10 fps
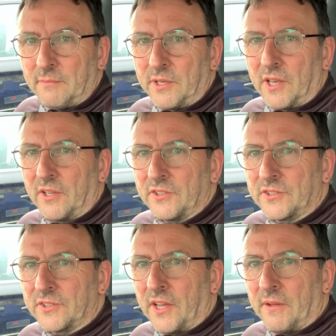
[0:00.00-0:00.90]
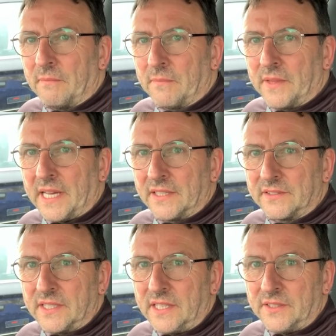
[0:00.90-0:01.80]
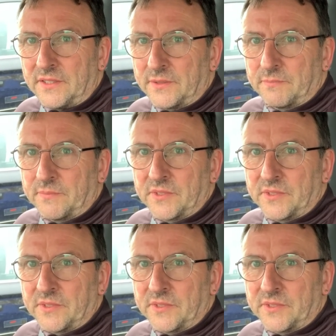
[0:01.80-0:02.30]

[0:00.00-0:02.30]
because um, that is